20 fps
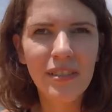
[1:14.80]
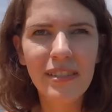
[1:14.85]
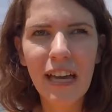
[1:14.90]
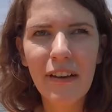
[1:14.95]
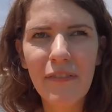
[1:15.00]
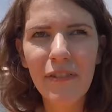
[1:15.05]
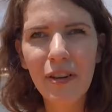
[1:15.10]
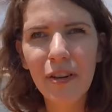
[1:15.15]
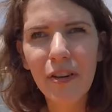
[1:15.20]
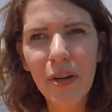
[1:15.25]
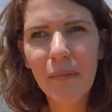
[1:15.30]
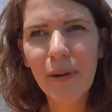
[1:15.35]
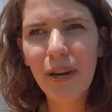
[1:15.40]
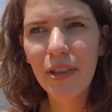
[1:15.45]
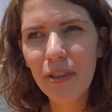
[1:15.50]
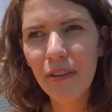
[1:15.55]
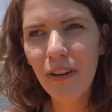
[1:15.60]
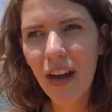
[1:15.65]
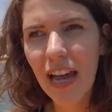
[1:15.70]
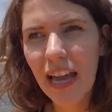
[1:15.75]
Seven
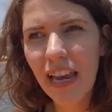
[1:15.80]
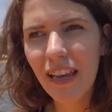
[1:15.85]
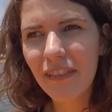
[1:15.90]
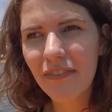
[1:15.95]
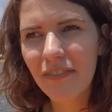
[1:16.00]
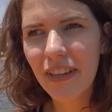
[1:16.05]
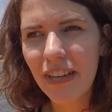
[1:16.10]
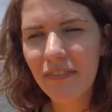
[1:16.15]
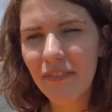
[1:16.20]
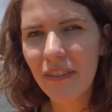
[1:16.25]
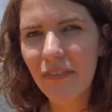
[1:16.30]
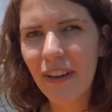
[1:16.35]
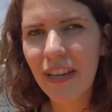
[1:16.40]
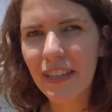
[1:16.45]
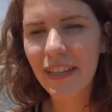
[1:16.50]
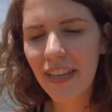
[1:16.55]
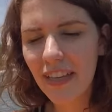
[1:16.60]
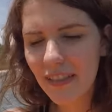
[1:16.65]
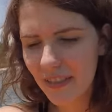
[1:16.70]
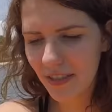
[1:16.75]
Commando Island, where we
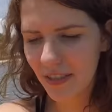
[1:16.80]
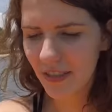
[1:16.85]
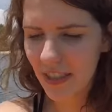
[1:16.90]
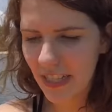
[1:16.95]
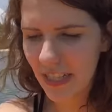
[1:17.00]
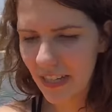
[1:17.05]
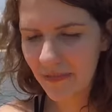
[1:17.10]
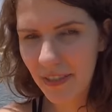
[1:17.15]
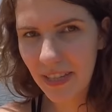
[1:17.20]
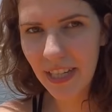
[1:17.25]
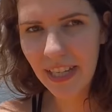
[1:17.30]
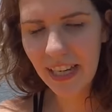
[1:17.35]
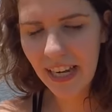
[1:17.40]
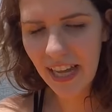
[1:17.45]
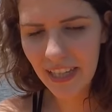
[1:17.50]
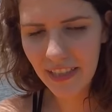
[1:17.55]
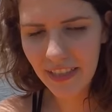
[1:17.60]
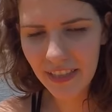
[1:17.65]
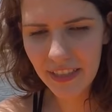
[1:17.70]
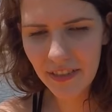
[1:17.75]
went yesterday and we really
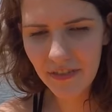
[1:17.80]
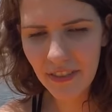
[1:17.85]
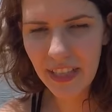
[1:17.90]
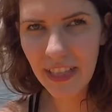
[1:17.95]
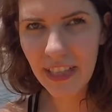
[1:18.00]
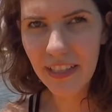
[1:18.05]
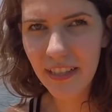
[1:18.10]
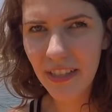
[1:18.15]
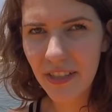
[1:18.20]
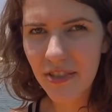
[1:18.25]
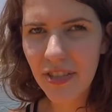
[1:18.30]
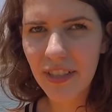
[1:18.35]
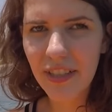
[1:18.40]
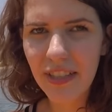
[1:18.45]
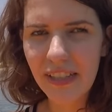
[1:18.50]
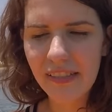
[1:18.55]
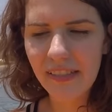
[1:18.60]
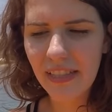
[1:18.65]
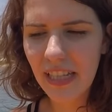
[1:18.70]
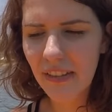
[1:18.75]
liked it, we can reach it
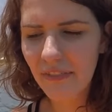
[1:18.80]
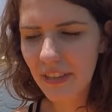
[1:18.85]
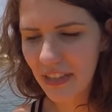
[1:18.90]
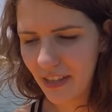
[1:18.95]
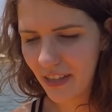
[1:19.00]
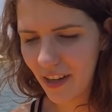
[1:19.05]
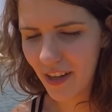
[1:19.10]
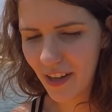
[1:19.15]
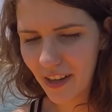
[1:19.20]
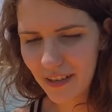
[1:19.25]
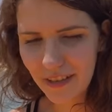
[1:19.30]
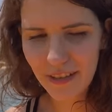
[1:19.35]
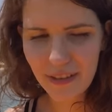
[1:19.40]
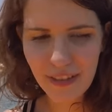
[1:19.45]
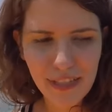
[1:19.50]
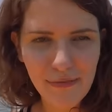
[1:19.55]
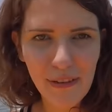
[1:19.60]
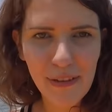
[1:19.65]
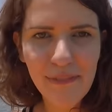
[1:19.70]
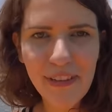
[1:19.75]
easily with kayak, so
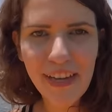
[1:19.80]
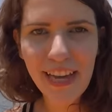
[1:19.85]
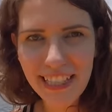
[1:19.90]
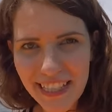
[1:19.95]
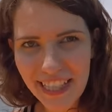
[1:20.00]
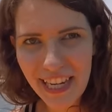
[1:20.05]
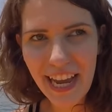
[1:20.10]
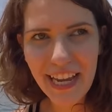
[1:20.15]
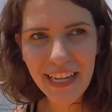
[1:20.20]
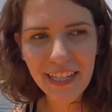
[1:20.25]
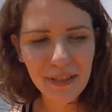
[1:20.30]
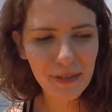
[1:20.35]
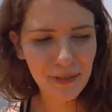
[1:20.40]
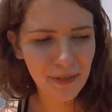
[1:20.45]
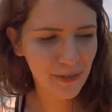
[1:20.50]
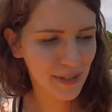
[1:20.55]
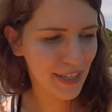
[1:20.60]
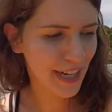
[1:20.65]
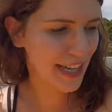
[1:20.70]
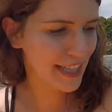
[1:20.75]
that's what we are trying to
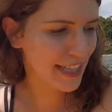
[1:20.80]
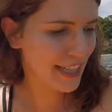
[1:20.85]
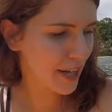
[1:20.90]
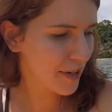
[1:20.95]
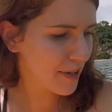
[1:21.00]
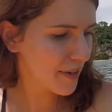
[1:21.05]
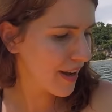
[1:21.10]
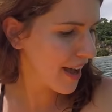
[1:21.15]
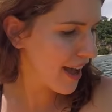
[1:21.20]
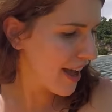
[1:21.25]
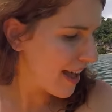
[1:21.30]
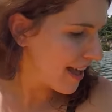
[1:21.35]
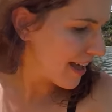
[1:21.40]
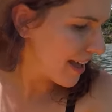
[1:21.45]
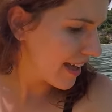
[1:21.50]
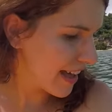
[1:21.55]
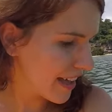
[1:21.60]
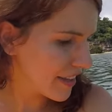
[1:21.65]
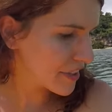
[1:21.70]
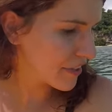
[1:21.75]
do right now.
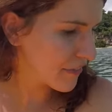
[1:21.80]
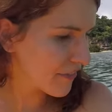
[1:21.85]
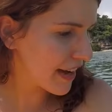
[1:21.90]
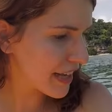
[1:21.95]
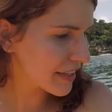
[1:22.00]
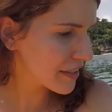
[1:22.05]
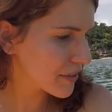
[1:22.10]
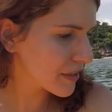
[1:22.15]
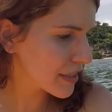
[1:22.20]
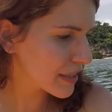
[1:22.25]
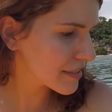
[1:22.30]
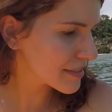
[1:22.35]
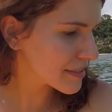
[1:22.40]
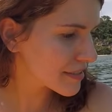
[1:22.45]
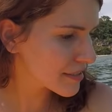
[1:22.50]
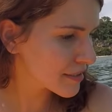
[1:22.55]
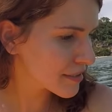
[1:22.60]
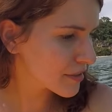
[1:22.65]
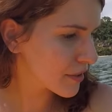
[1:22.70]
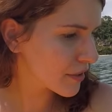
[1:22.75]
And the water is
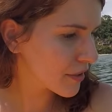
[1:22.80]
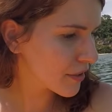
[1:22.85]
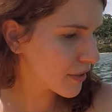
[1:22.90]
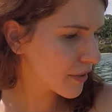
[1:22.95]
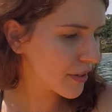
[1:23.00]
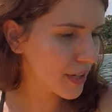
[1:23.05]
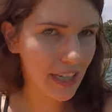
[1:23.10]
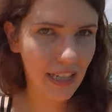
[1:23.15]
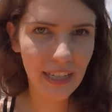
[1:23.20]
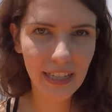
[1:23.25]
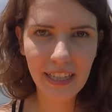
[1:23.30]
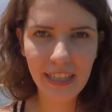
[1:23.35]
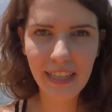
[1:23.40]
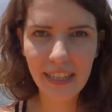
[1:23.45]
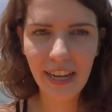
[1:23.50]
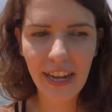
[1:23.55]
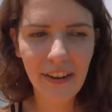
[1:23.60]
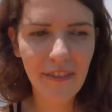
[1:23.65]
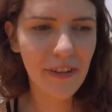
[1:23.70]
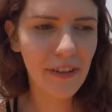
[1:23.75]
so
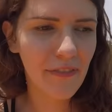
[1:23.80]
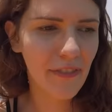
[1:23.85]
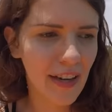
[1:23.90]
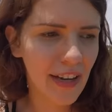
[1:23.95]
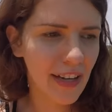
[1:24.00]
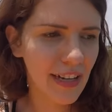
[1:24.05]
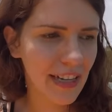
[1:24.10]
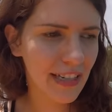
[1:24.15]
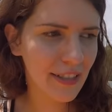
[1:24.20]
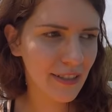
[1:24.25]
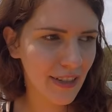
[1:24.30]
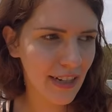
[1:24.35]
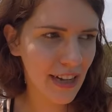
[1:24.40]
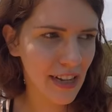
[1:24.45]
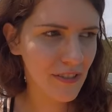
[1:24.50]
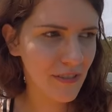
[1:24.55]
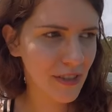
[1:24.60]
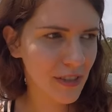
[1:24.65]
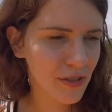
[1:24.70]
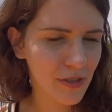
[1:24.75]
clear everywhere, later
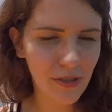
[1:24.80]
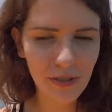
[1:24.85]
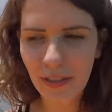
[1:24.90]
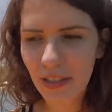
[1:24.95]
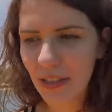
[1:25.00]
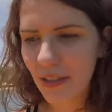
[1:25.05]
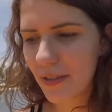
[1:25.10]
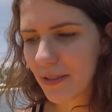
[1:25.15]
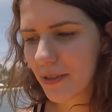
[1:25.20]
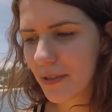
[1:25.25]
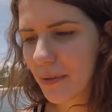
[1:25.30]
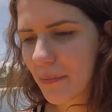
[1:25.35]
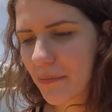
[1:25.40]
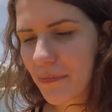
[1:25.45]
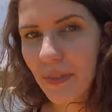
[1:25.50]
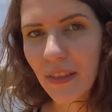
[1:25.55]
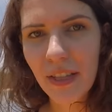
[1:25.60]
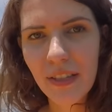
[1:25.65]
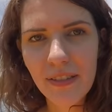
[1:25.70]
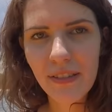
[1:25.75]
I will show it to you.
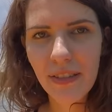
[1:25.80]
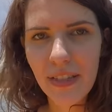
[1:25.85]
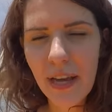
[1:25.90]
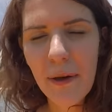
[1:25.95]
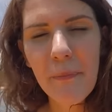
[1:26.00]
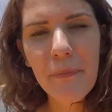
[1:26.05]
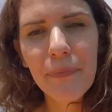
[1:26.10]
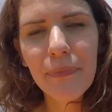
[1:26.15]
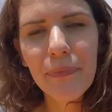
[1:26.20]
So yeah,